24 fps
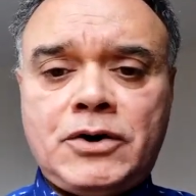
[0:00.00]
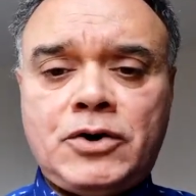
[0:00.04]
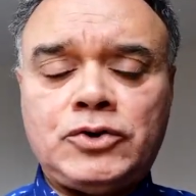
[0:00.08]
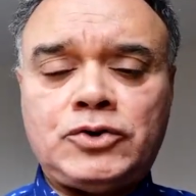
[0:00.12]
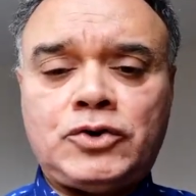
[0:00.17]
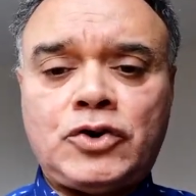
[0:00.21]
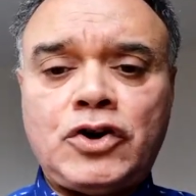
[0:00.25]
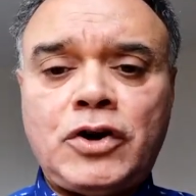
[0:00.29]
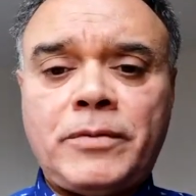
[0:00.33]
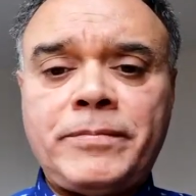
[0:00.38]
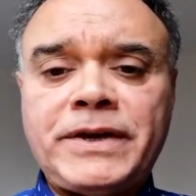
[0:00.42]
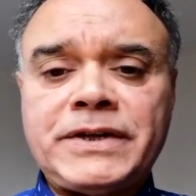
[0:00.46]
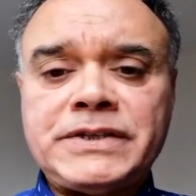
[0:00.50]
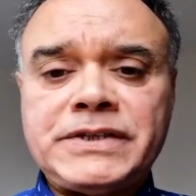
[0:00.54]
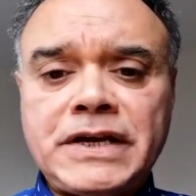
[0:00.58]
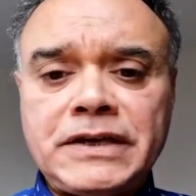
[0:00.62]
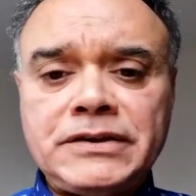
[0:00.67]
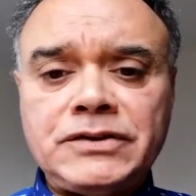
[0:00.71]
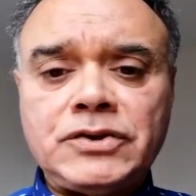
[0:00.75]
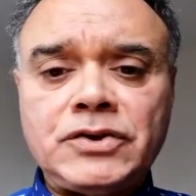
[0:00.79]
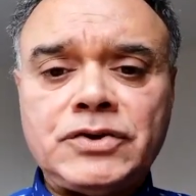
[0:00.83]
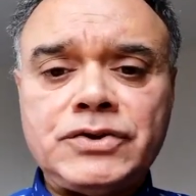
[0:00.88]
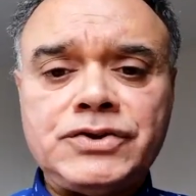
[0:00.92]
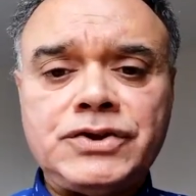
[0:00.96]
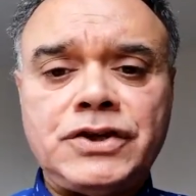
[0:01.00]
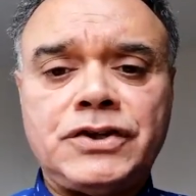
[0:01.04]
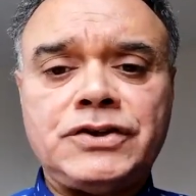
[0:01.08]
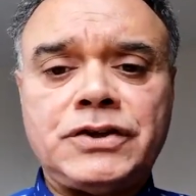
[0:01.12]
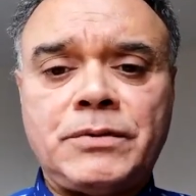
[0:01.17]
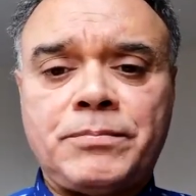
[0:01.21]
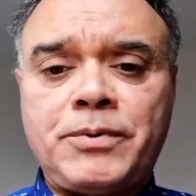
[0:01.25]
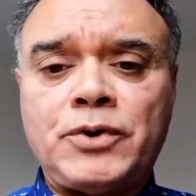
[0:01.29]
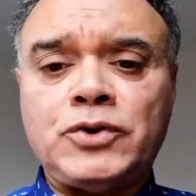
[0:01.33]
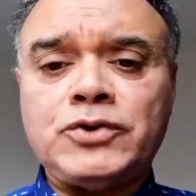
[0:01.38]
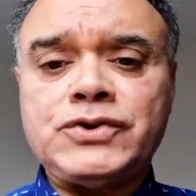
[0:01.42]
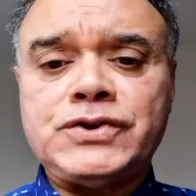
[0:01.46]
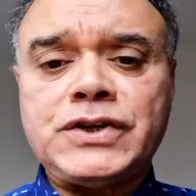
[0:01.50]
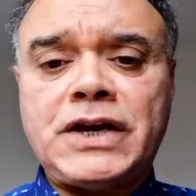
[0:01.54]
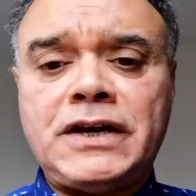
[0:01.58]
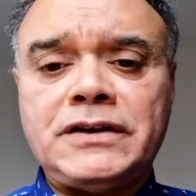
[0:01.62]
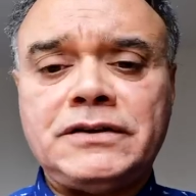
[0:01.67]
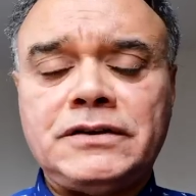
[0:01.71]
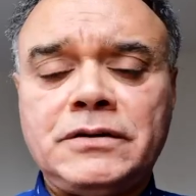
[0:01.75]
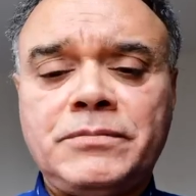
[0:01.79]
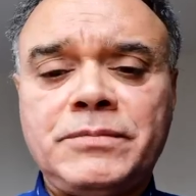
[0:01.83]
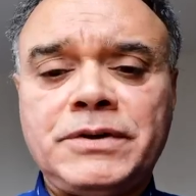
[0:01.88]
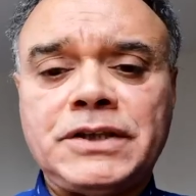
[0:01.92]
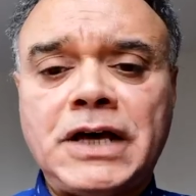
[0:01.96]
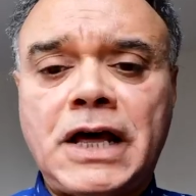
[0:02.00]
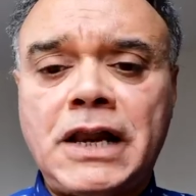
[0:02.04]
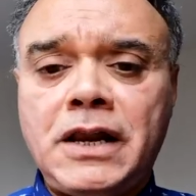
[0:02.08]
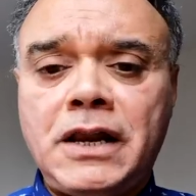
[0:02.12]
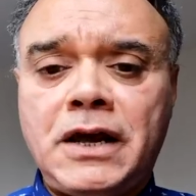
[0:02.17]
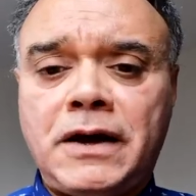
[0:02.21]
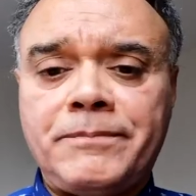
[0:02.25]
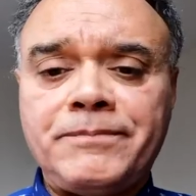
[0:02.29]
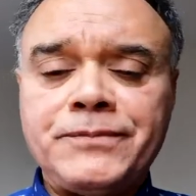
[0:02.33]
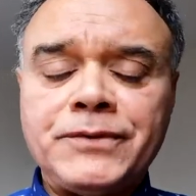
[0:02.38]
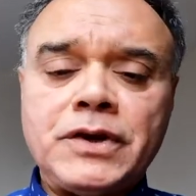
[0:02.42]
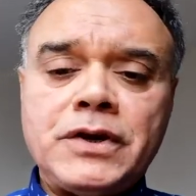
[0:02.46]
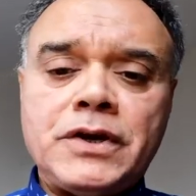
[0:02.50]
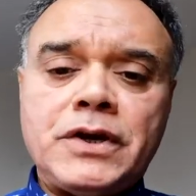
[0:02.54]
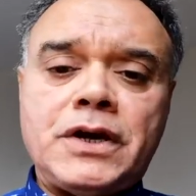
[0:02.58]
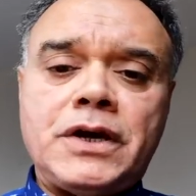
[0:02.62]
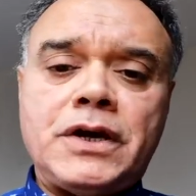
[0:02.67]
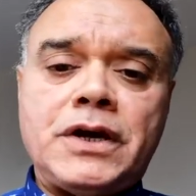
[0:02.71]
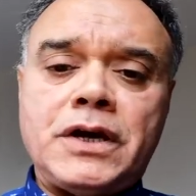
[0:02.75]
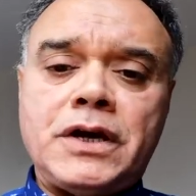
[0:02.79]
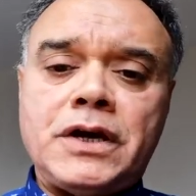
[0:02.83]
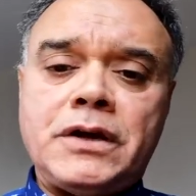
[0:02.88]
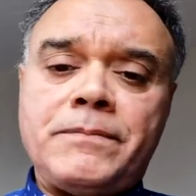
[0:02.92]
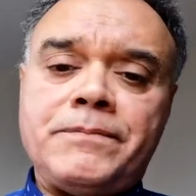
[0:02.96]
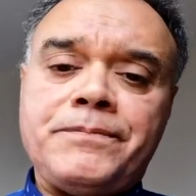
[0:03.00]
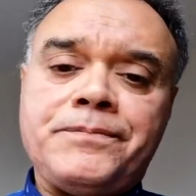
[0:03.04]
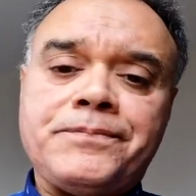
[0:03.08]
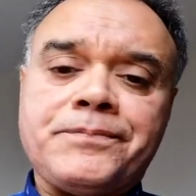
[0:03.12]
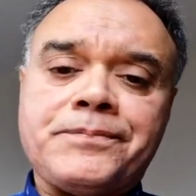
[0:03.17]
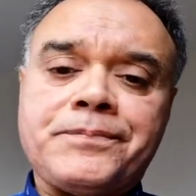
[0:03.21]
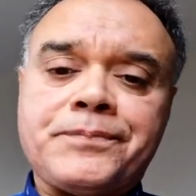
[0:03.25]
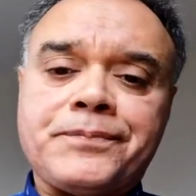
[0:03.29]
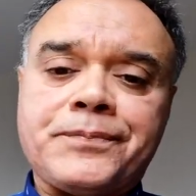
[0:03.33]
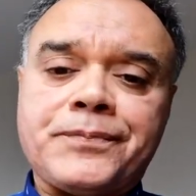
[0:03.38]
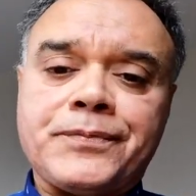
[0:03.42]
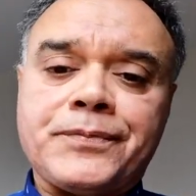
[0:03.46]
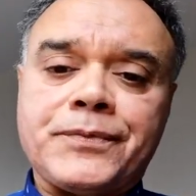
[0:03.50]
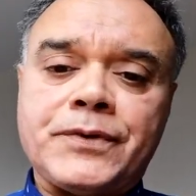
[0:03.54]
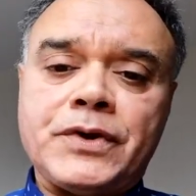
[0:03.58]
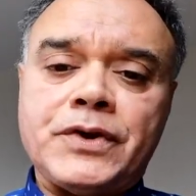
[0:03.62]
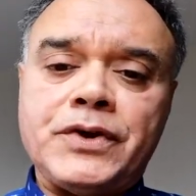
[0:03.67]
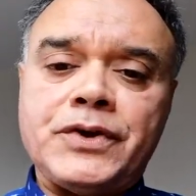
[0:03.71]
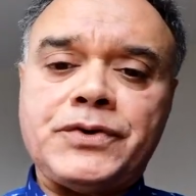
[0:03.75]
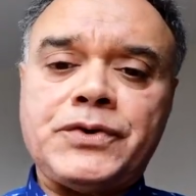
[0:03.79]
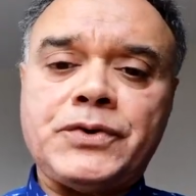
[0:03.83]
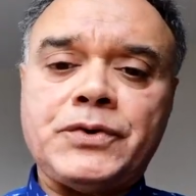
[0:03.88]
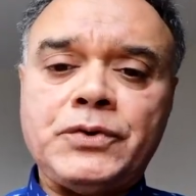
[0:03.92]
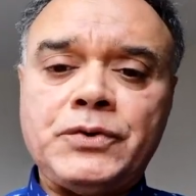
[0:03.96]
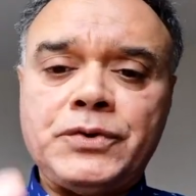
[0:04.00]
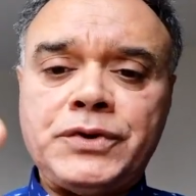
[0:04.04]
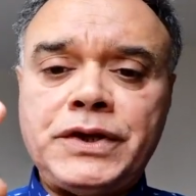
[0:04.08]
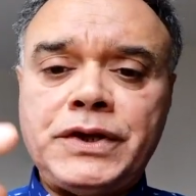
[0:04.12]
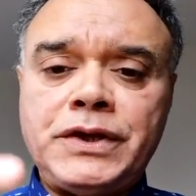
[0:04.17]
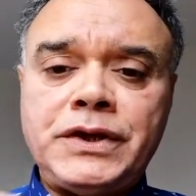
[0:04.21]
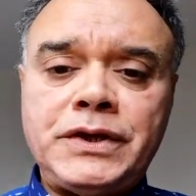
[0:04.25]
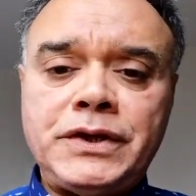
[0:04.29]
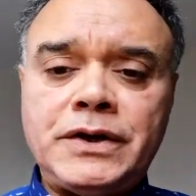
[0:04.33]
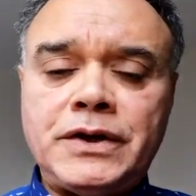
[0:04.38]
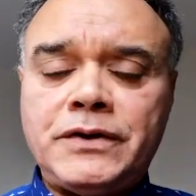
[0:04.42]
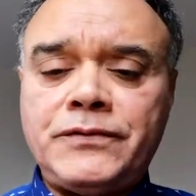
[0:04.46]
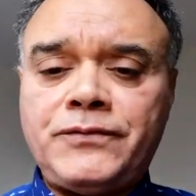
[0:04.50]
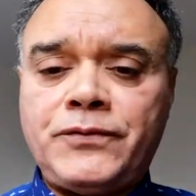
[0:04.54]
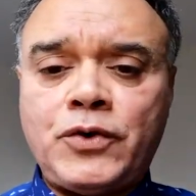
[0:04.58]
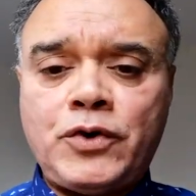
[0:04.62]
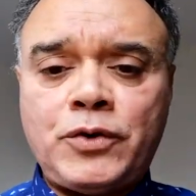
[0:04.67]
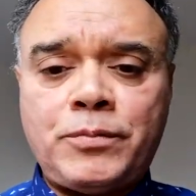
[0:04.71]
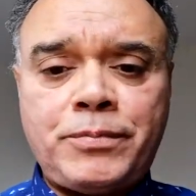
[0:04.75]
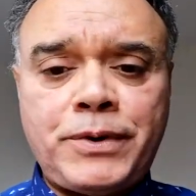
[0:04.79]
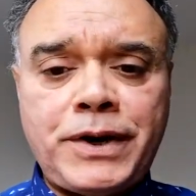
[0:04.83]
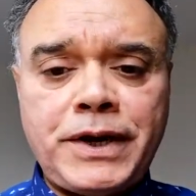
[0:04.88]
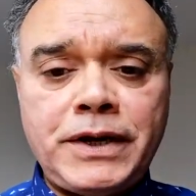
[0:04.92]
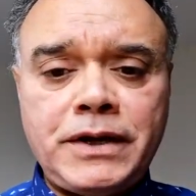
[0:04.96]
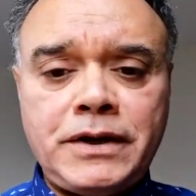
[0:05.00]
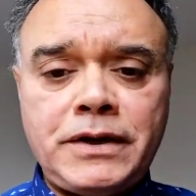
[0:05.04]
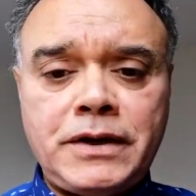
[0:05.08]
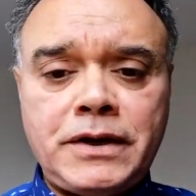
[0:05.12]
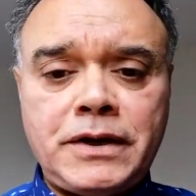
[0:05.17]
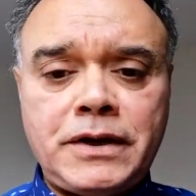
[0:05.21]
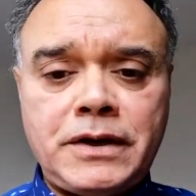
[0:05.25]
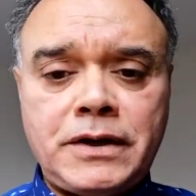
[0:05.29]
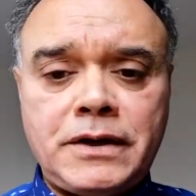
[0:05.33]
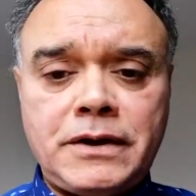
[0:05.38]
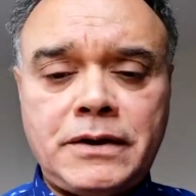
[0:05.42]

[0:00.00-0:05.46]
autonomic centers in the pons and the medulla through the forebrain